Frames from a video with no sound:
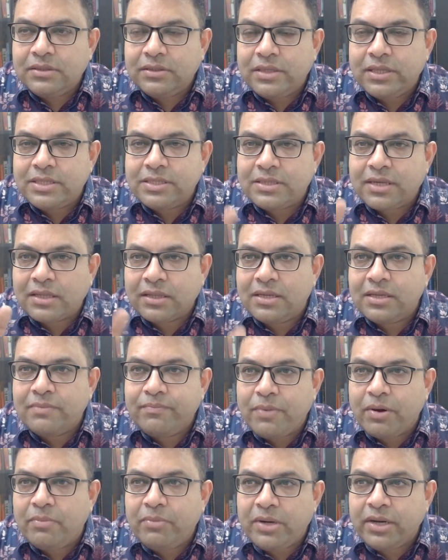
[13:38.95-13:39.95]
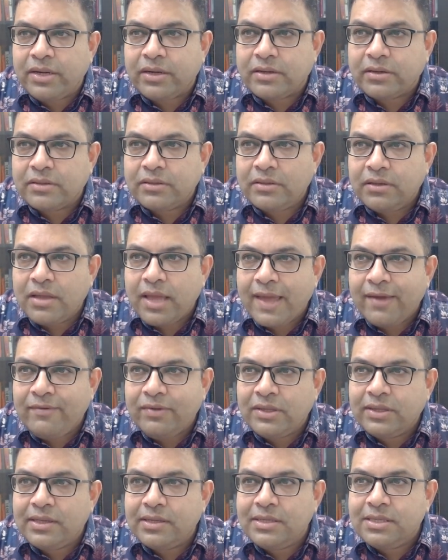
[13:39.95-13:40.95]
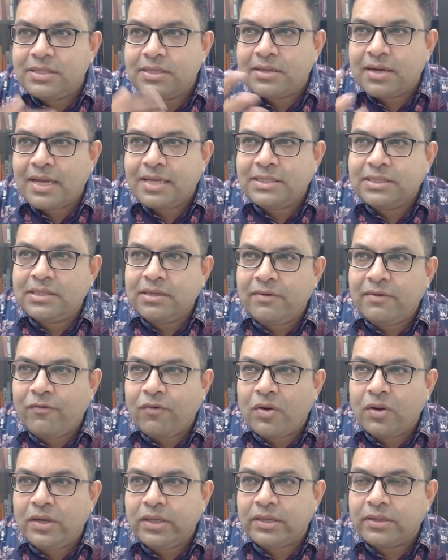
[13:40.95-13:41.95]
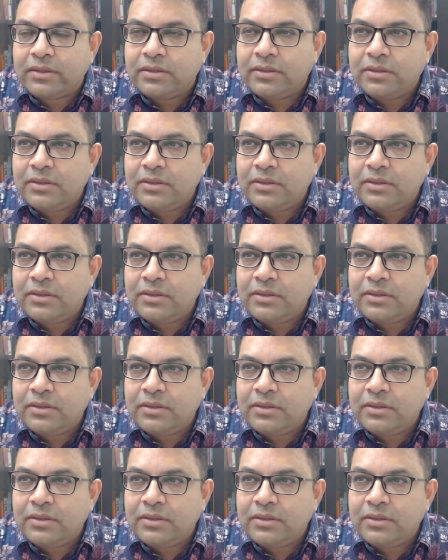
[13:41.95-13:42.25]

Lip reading: There's nothing permanent. Everything is arising and falling,